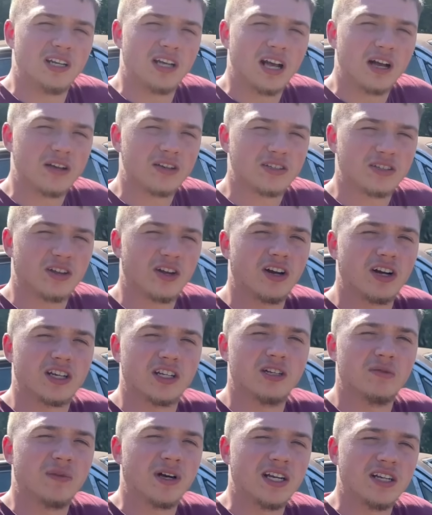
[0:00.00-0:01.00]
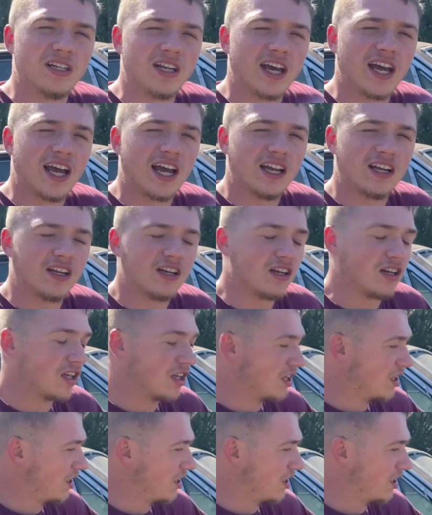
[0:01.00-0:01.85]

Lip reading: I was talking to my dad, and